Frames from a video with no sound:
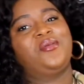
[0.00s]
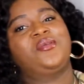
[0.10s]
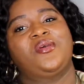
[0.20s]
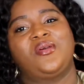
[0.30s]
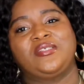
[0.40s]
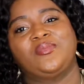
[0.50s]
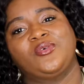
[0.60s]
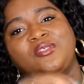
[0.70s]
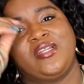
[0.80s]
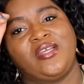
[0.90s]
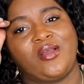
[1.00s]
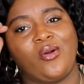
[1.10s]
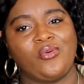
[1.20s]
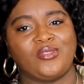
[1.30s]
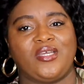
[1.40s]
you know it's mostly
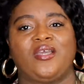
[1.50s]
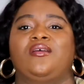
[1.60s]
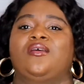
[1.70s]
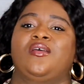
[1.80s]
cold here